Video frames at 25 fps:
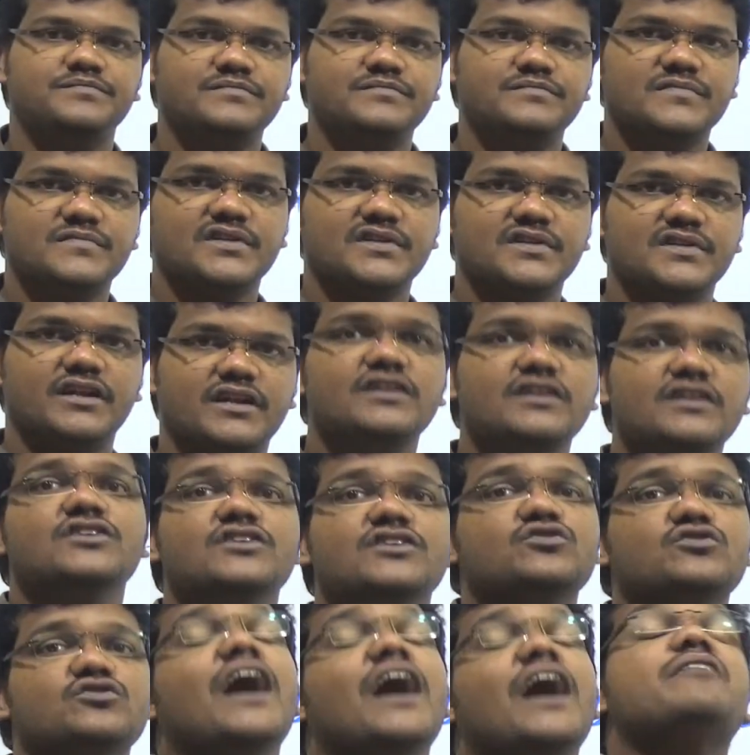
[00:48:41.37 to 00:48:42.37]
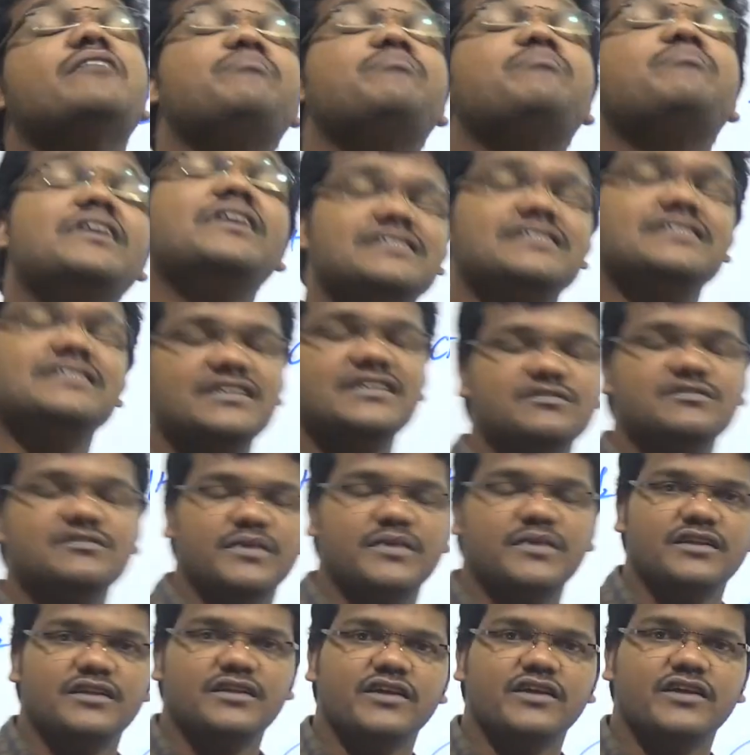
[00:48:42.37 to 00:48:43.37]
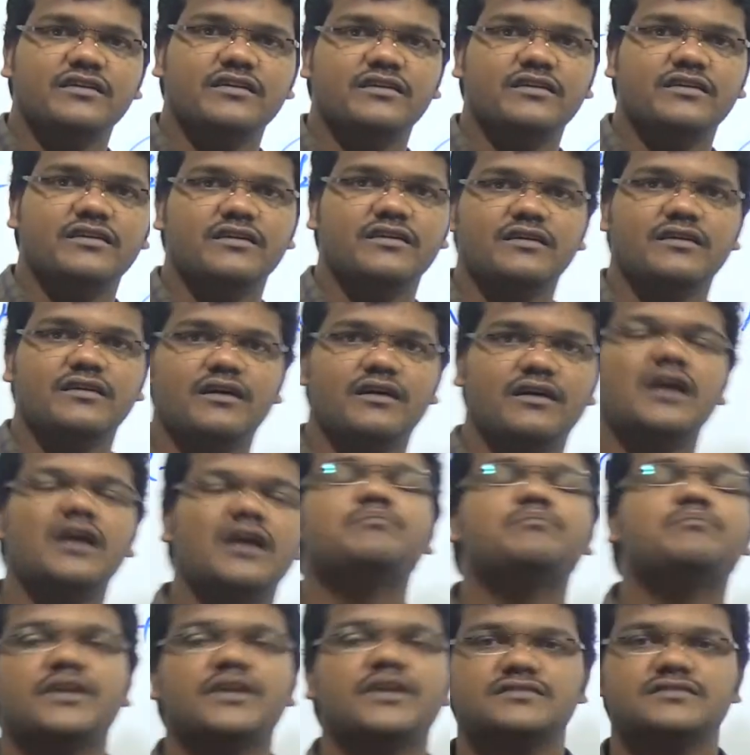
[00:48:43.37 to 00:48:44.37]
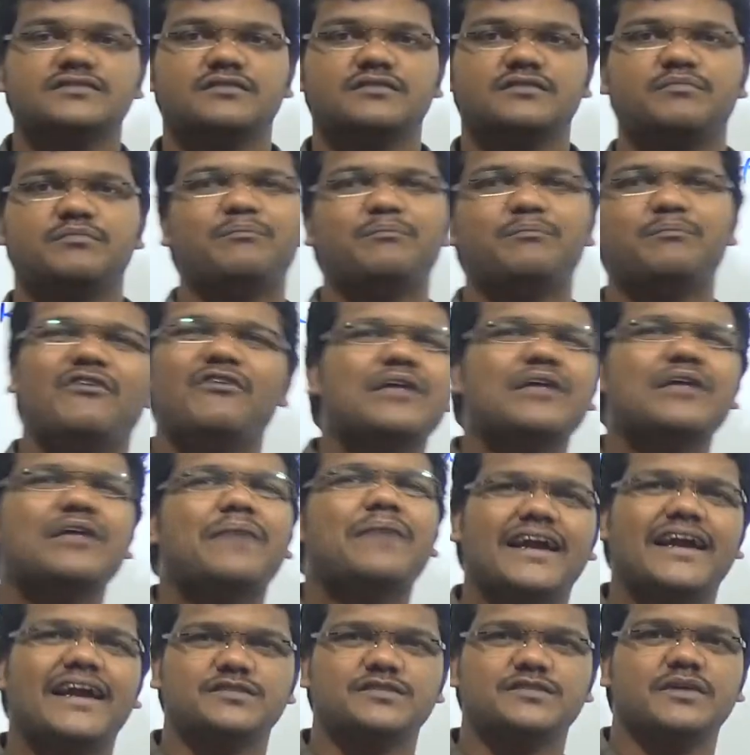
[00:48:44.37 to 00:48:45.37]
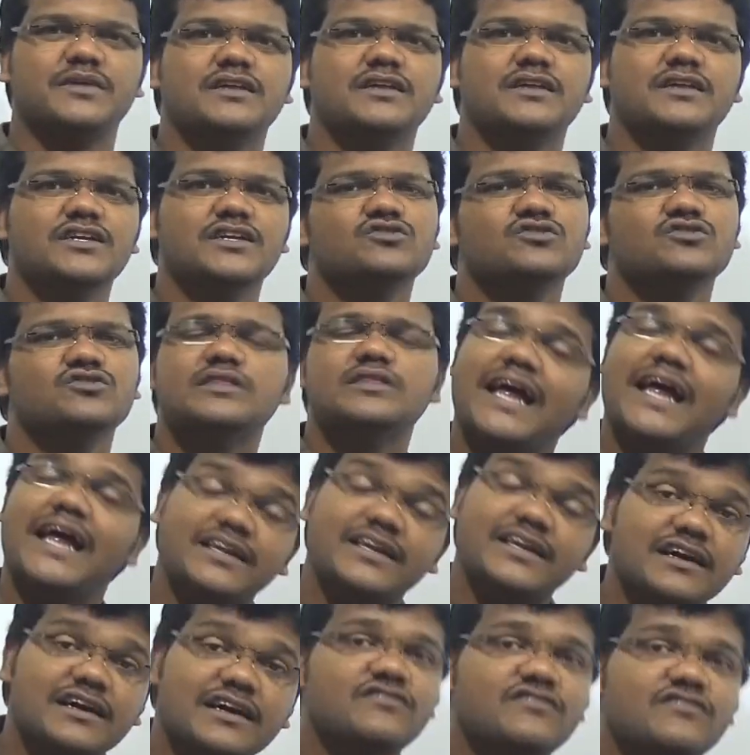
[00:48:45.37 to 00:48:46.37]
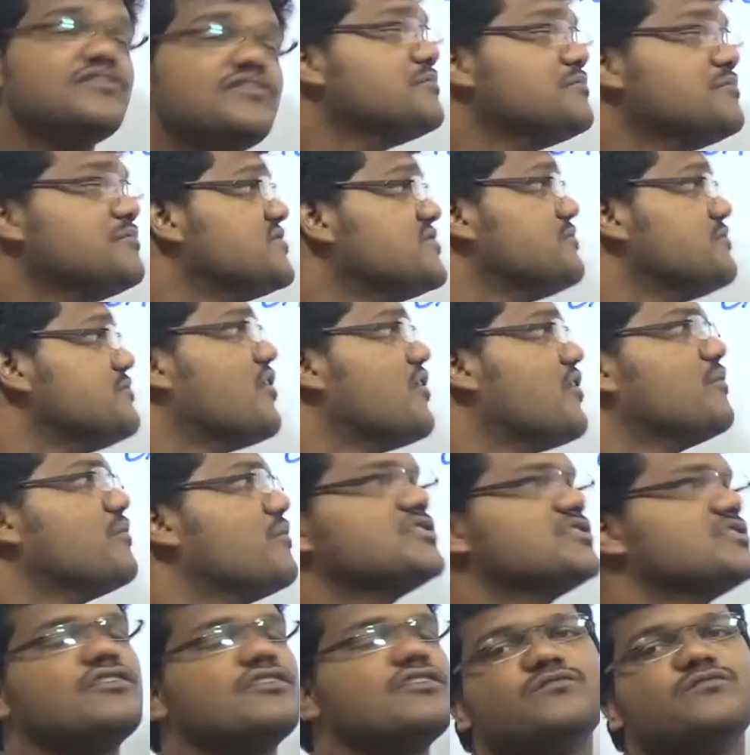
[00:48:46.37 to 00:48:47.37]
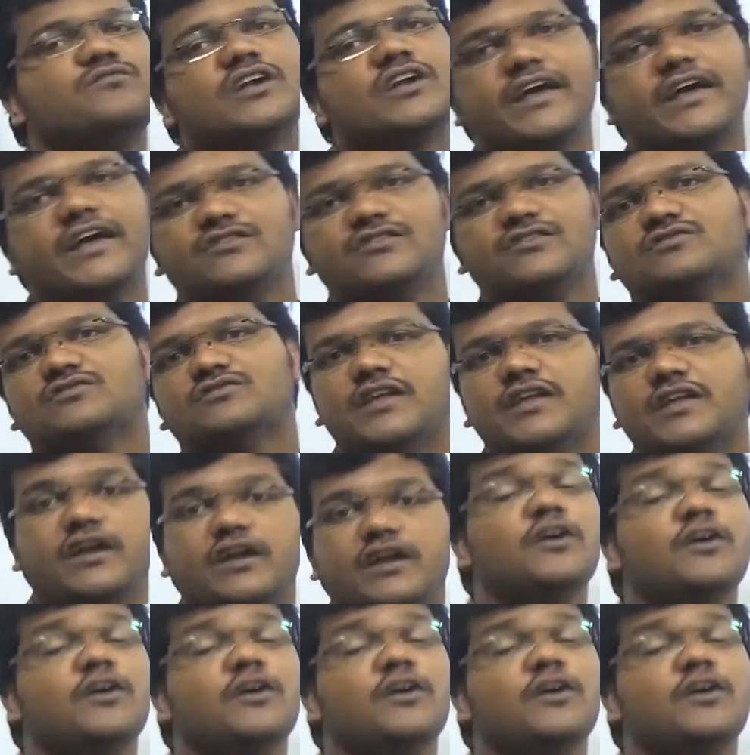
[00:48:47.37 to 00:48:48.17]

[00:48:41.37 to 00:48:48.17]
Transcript: Okay? So unpleasant smell. Okay? Unpleasant, very bad smell. So that confirms the formation of what? Isocyanate.